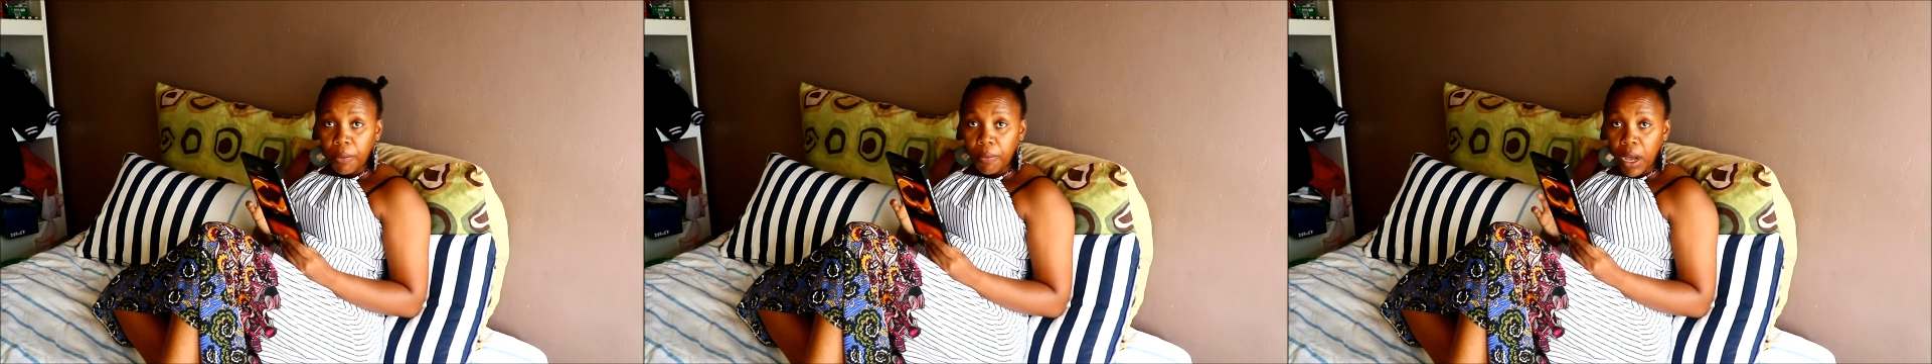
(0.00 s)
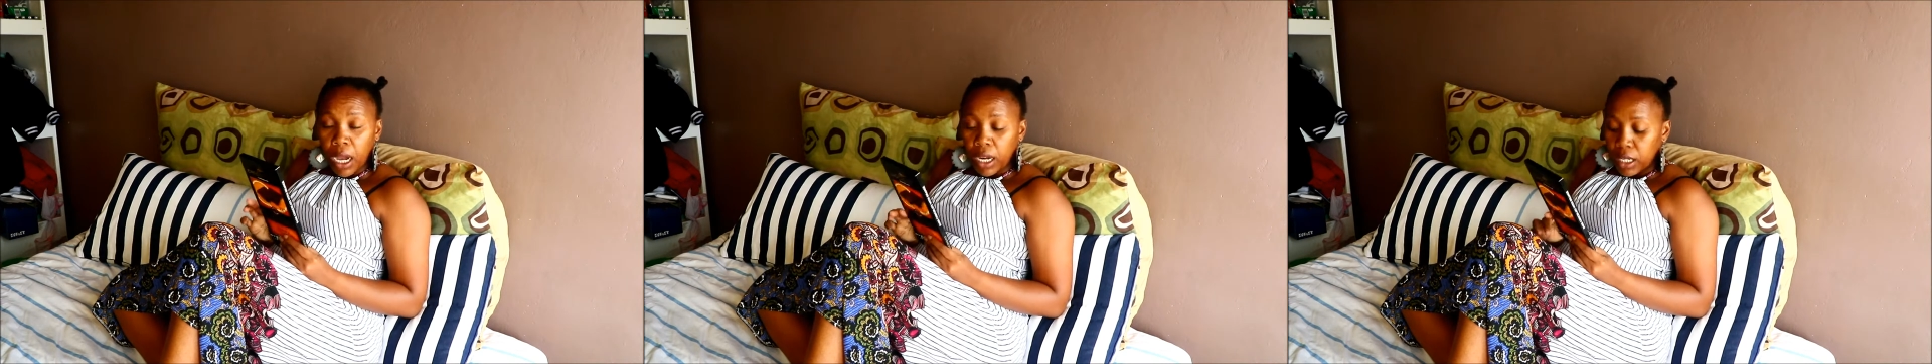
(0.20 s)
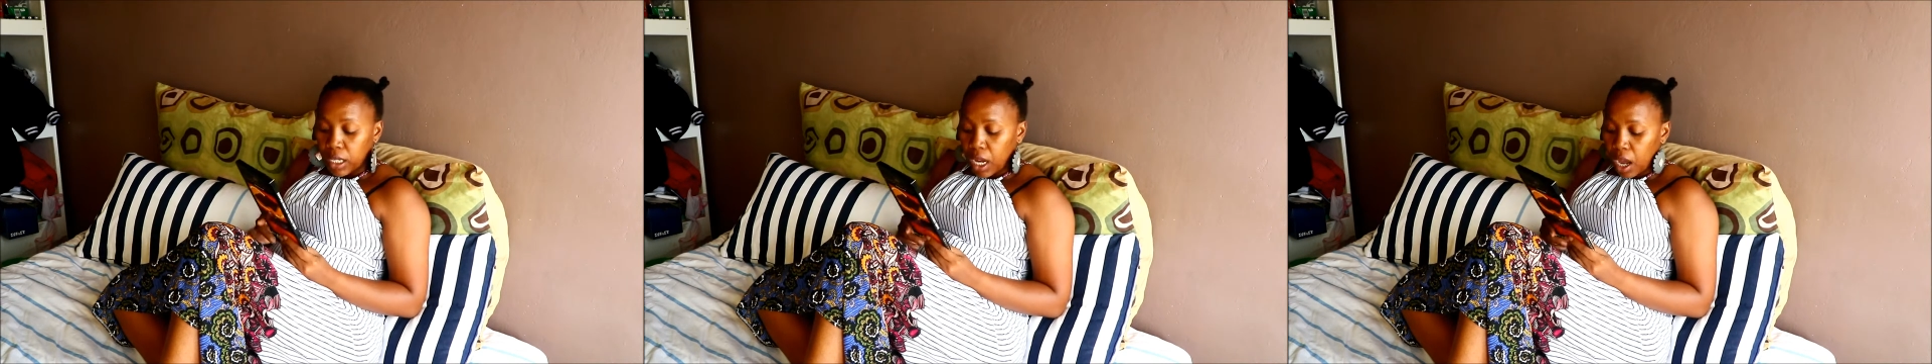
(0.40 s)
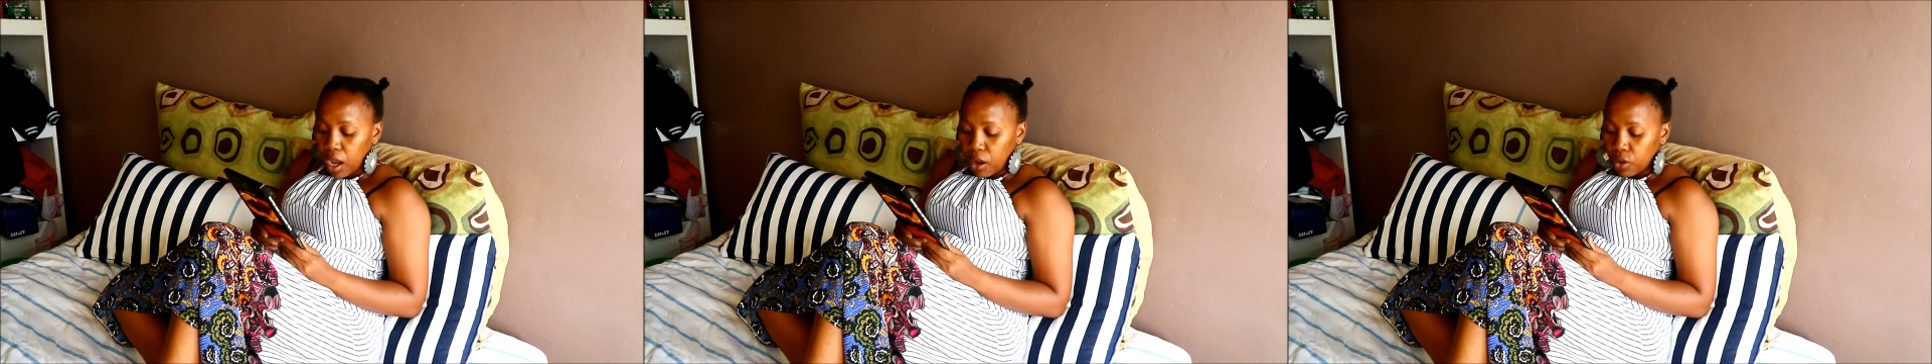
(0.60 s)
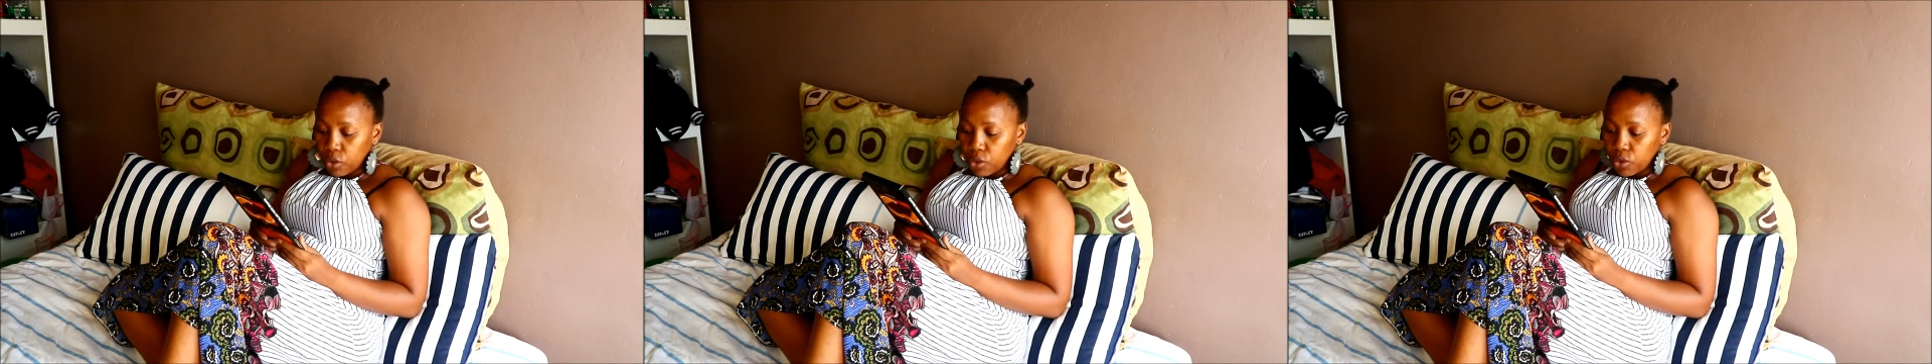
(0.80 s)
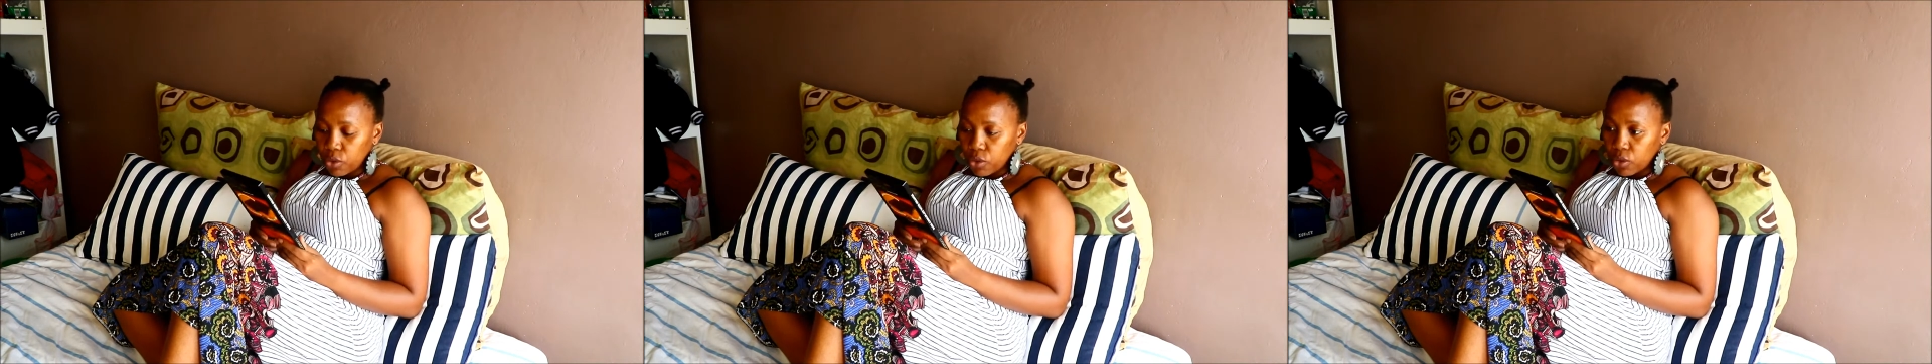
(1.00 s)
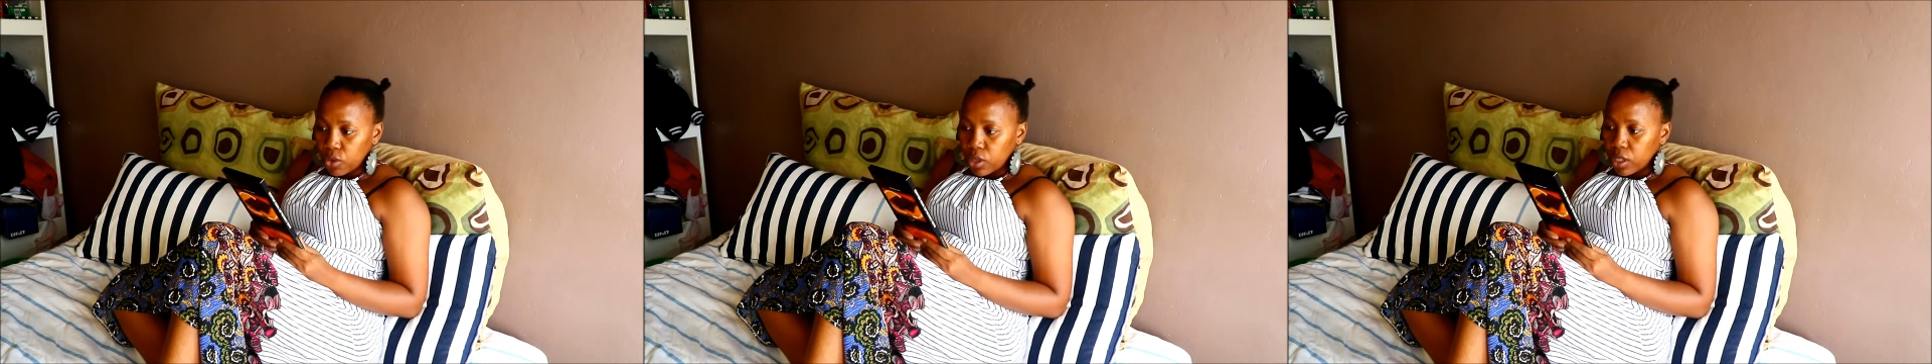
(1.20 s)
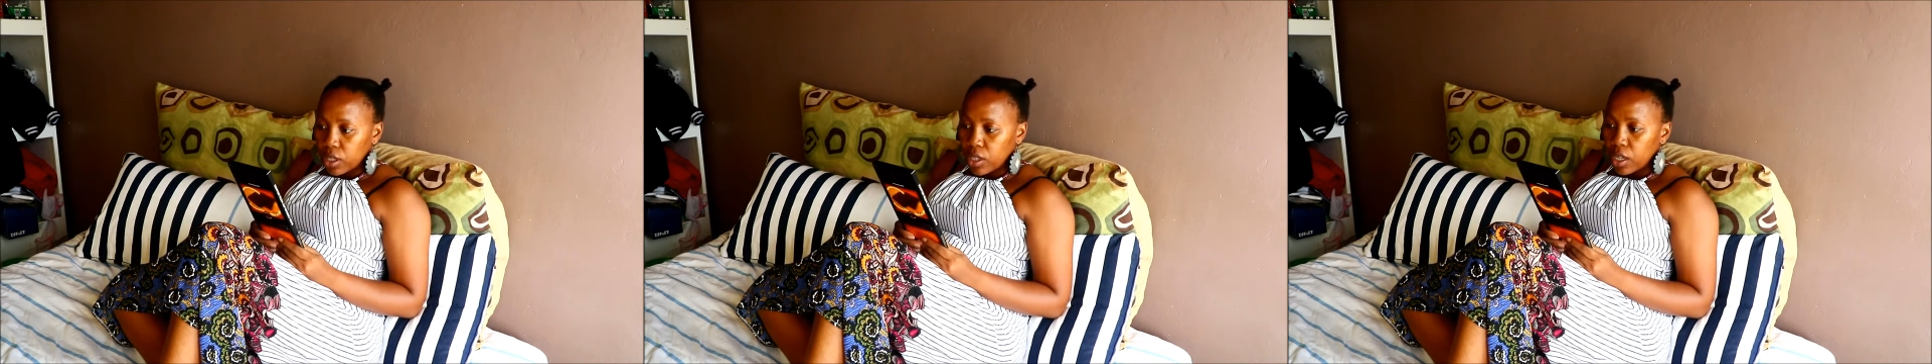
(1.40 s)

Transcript: McDowell's